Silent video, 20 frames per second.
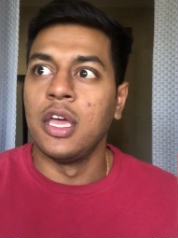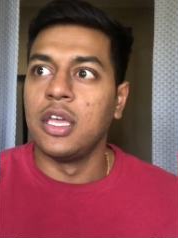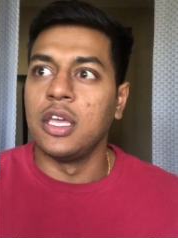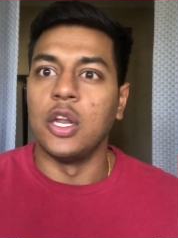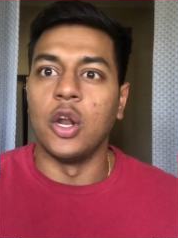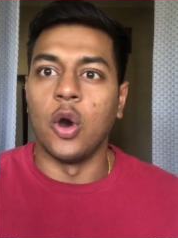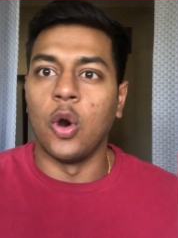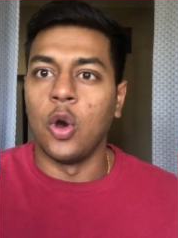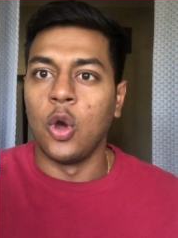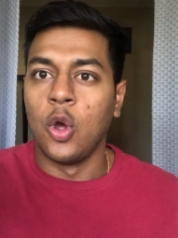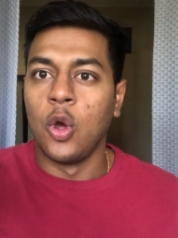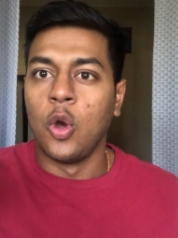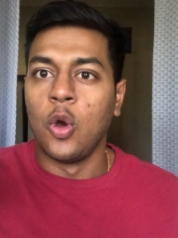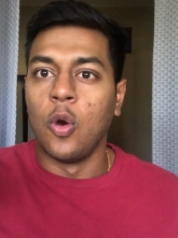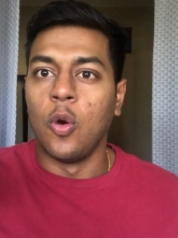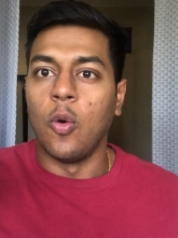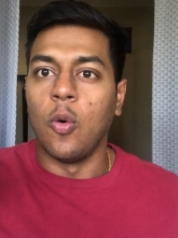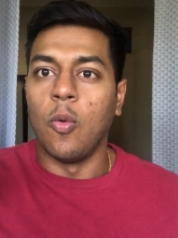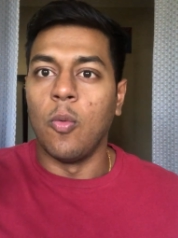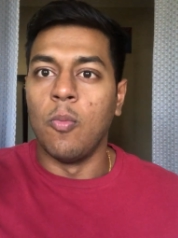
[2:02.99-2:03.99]
you know,
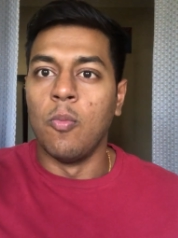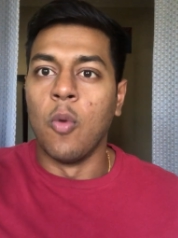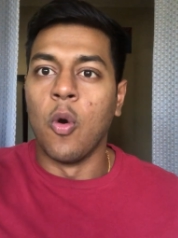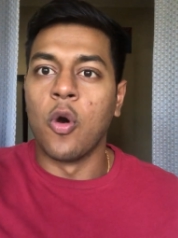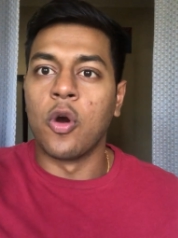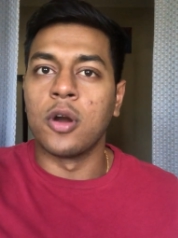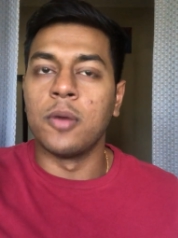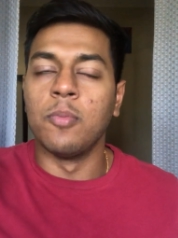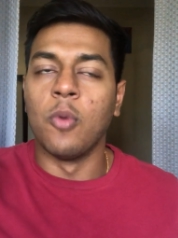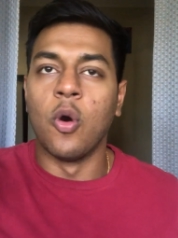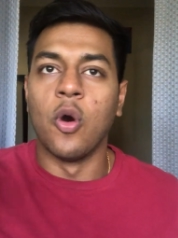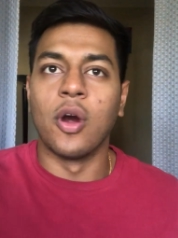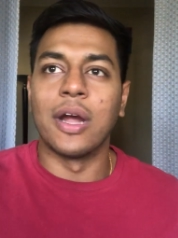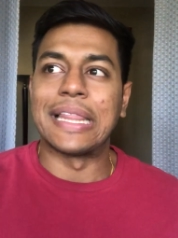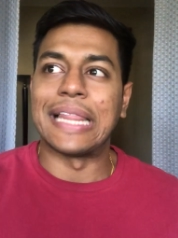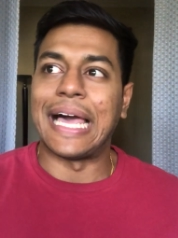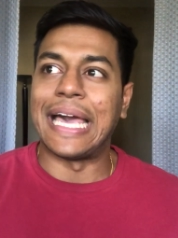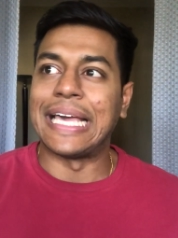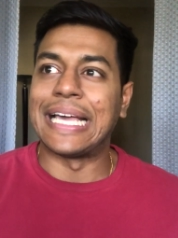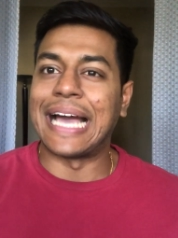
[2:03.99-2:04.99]
more and more
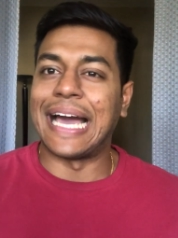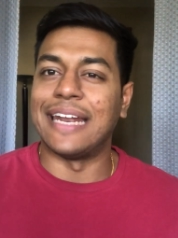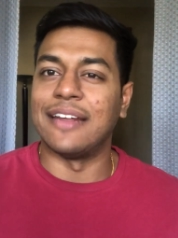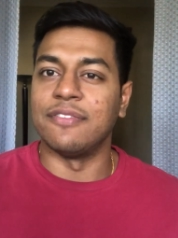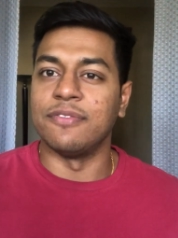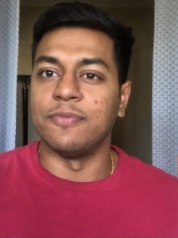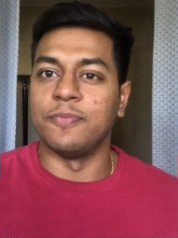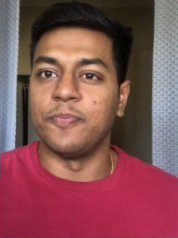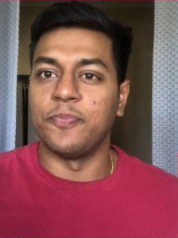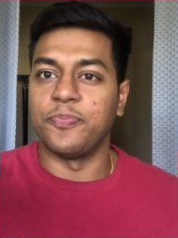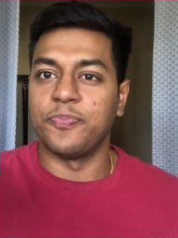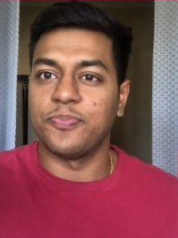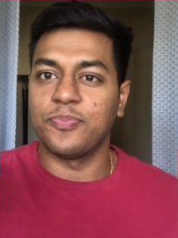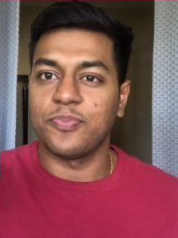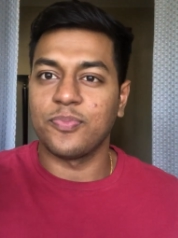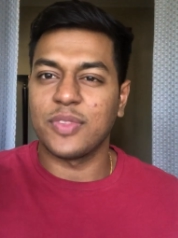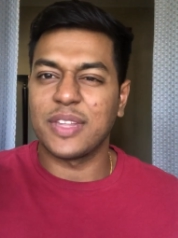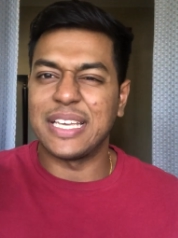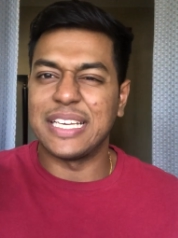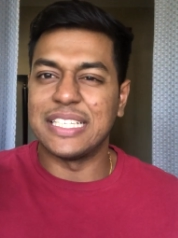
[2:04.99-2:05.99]
like kind of
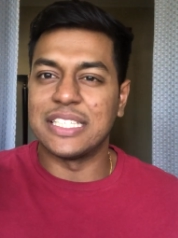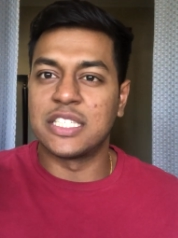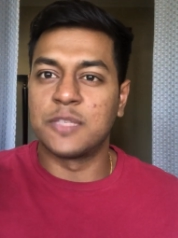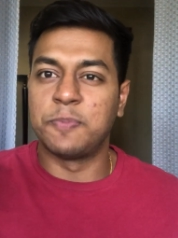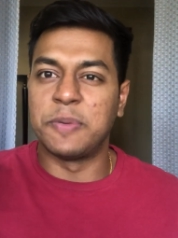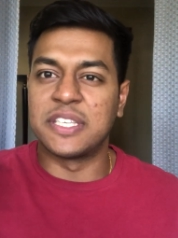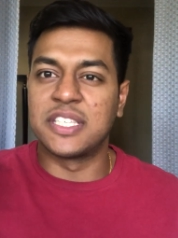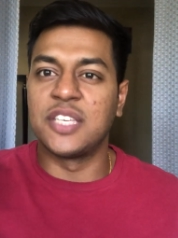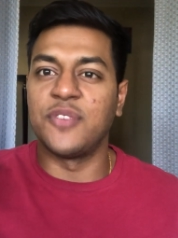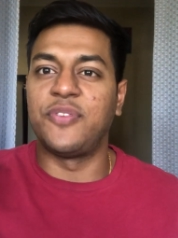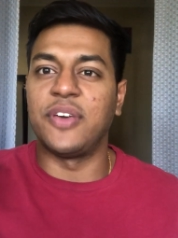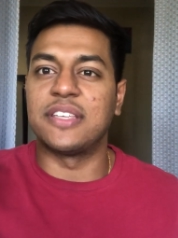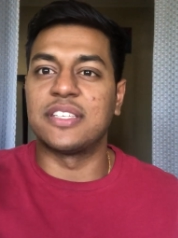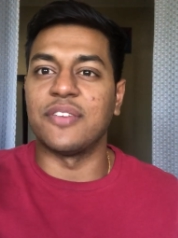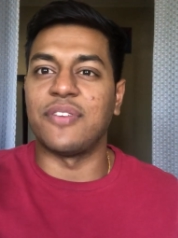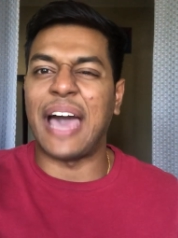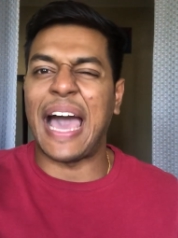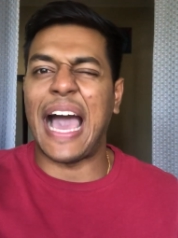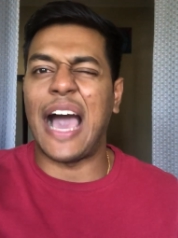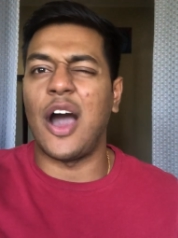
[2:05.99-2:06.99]
specifics
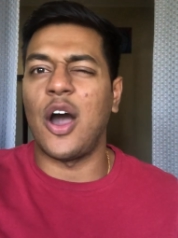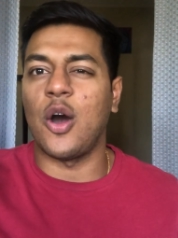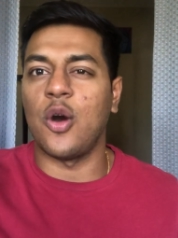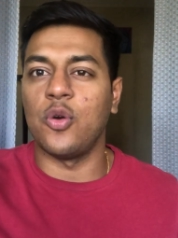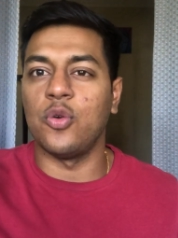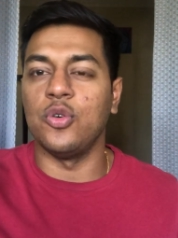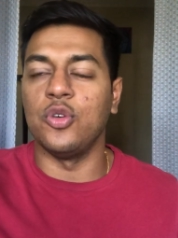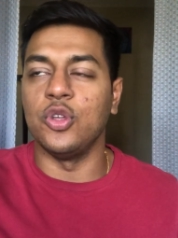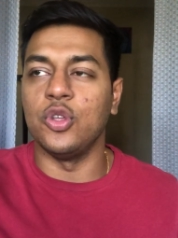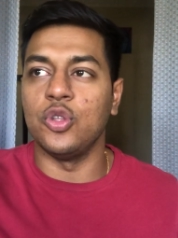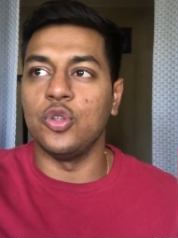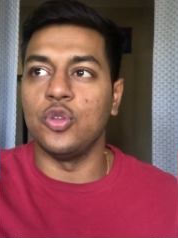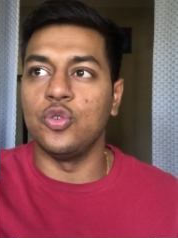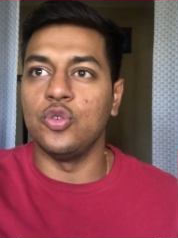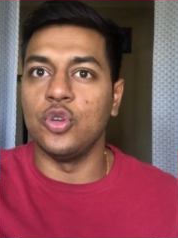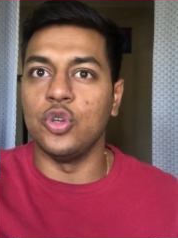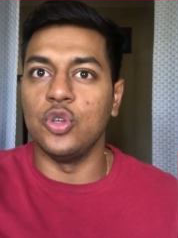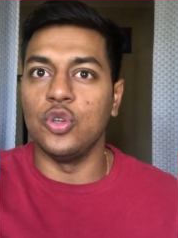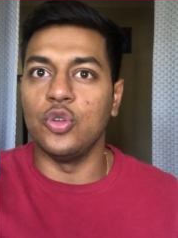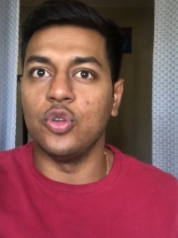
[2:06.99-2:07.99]
of how you,
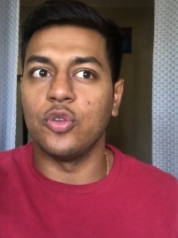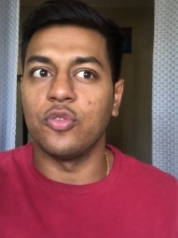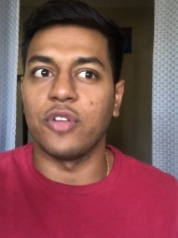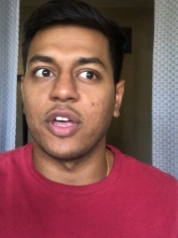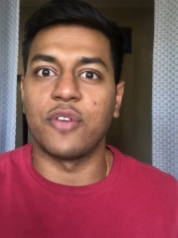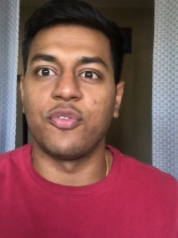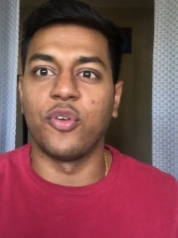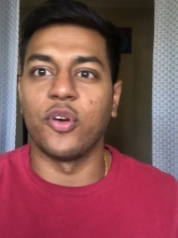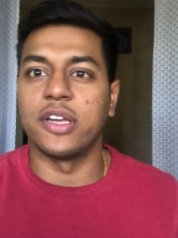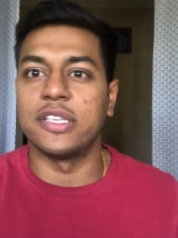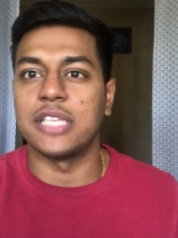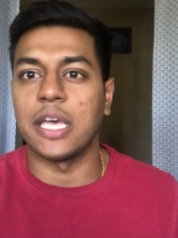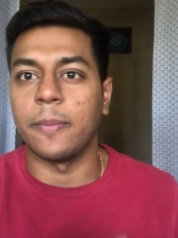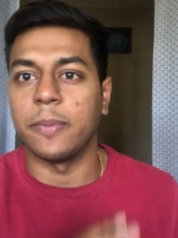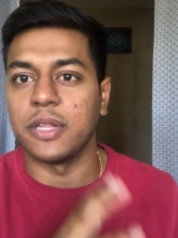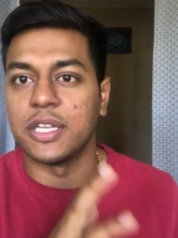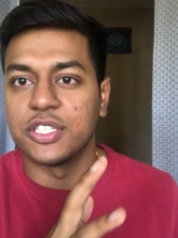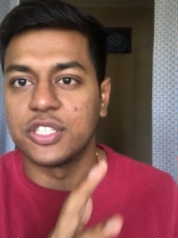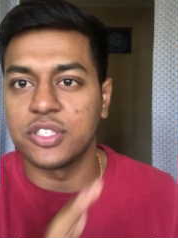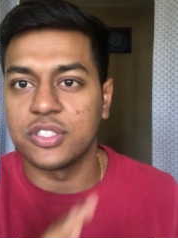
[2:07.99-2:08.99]
you like for
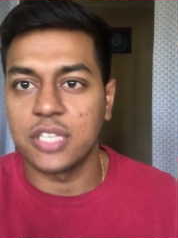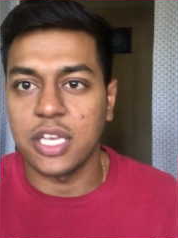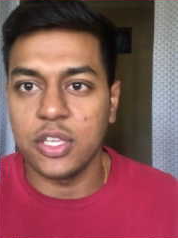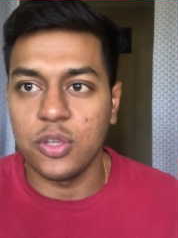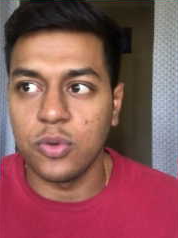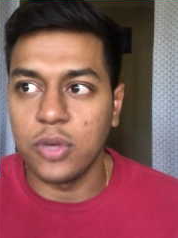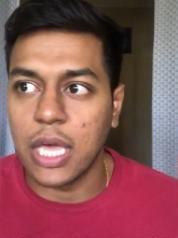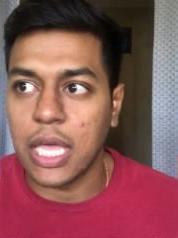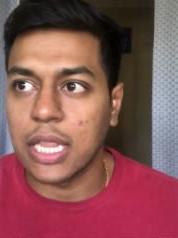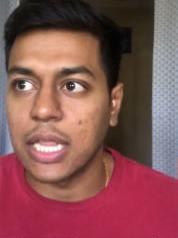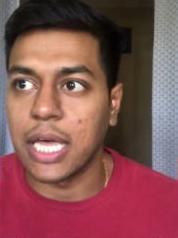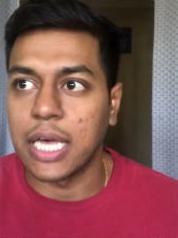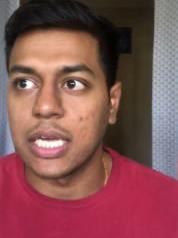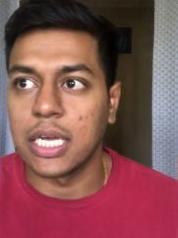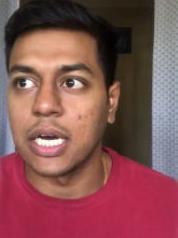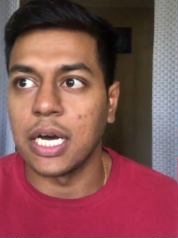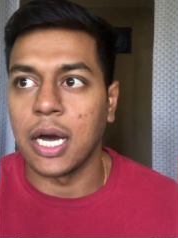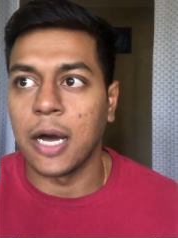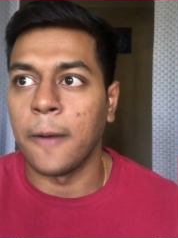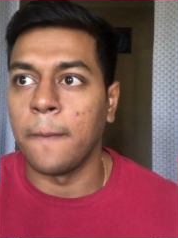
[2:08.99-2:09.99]
example, let's just say you get
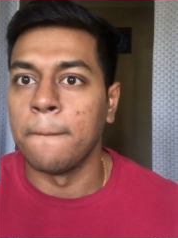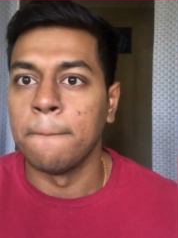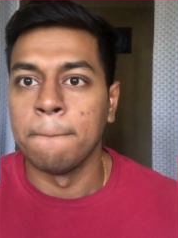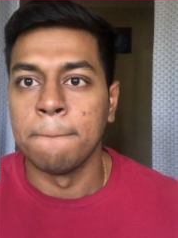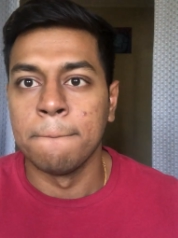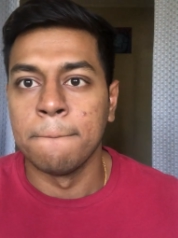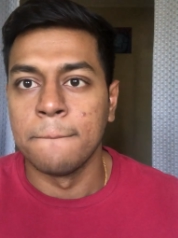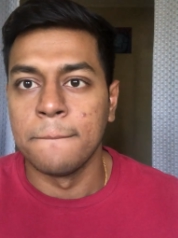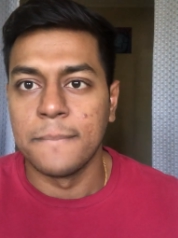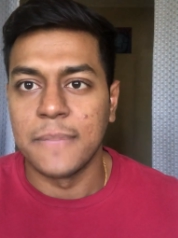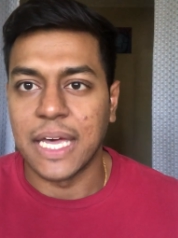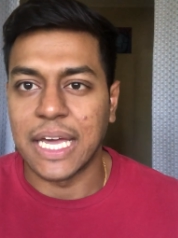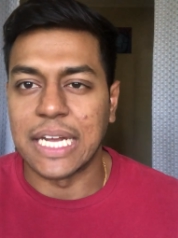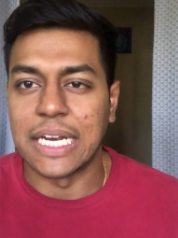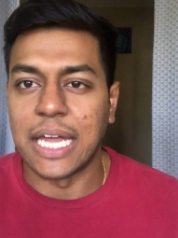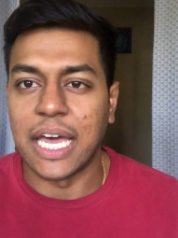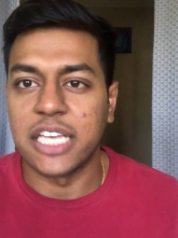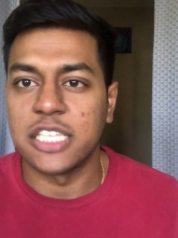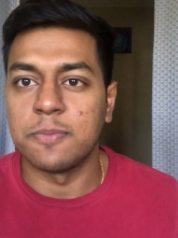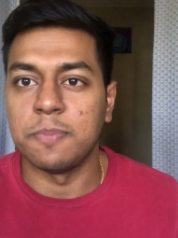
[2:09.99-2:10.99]
like a like a
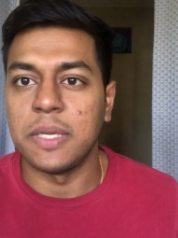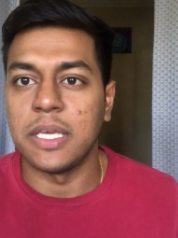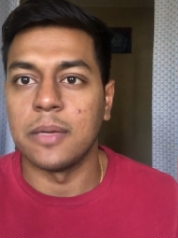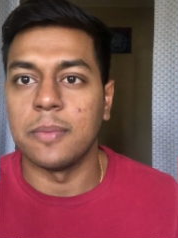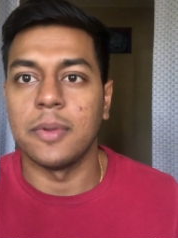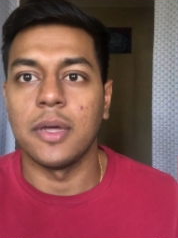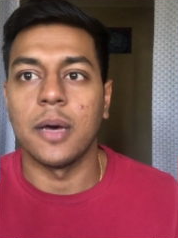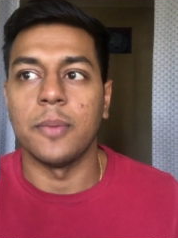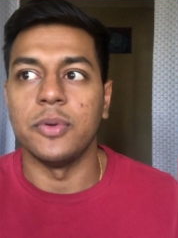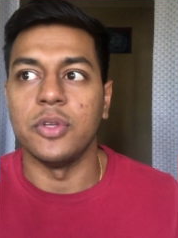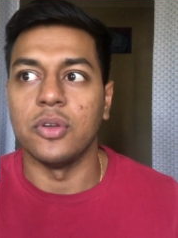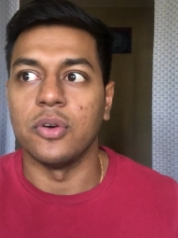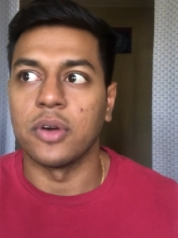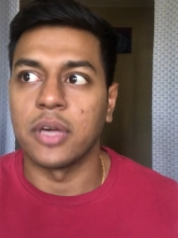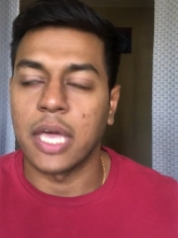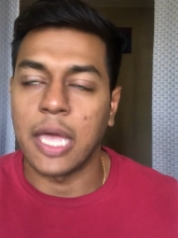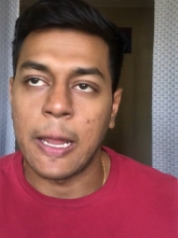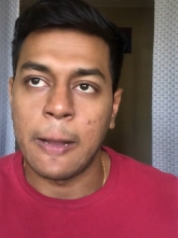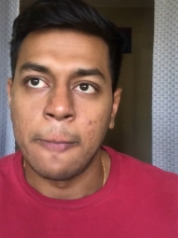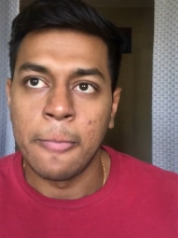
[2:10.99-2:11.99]
nice BMW,
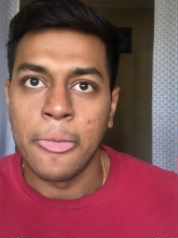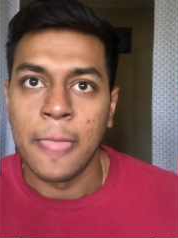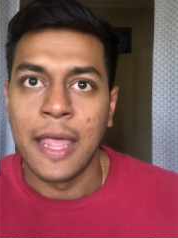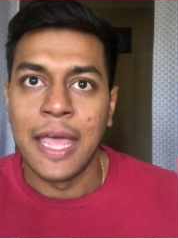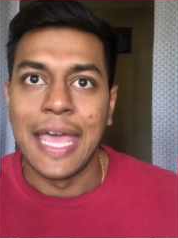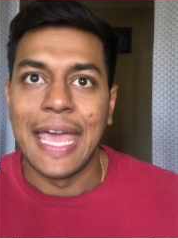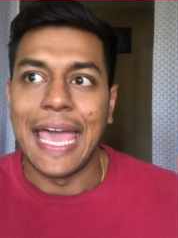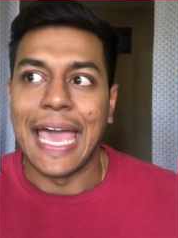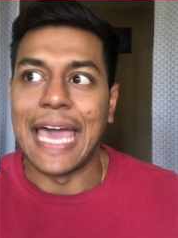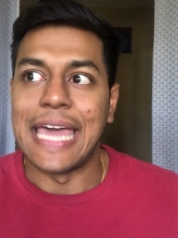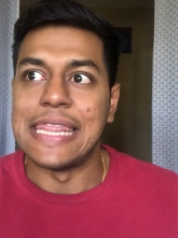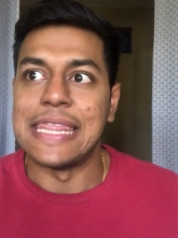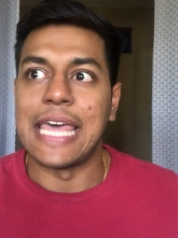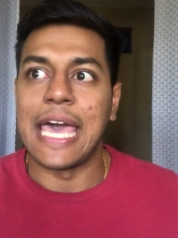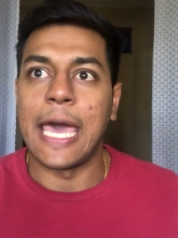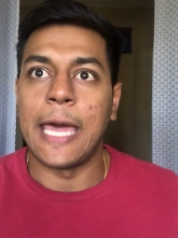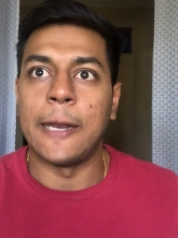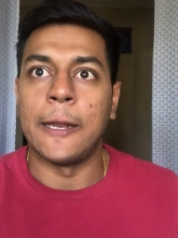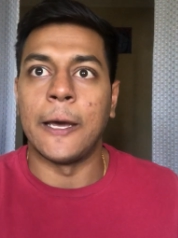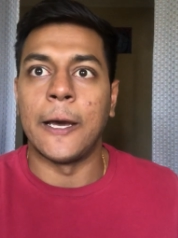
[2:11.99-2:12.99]
okay? And
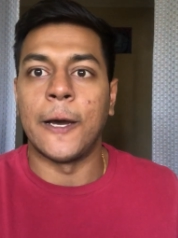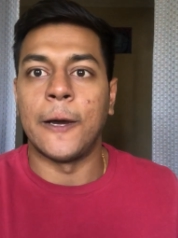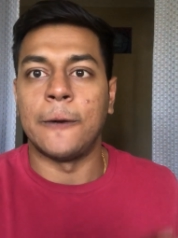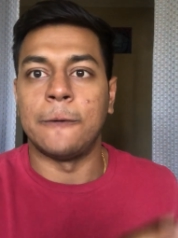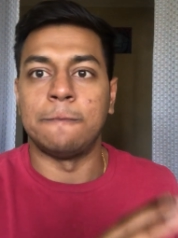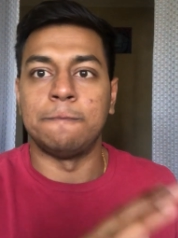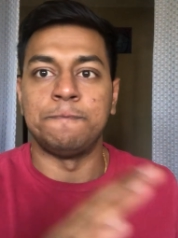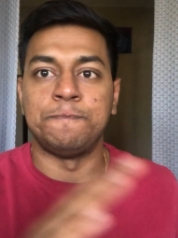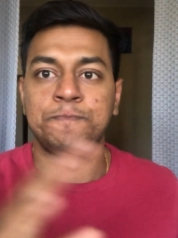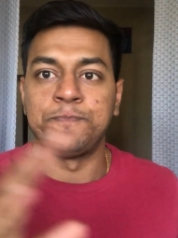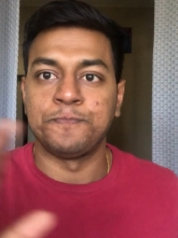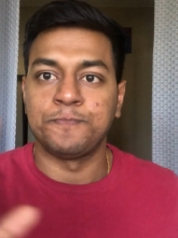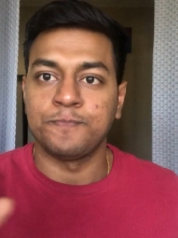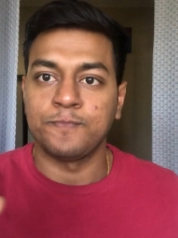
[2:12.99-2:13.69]
then um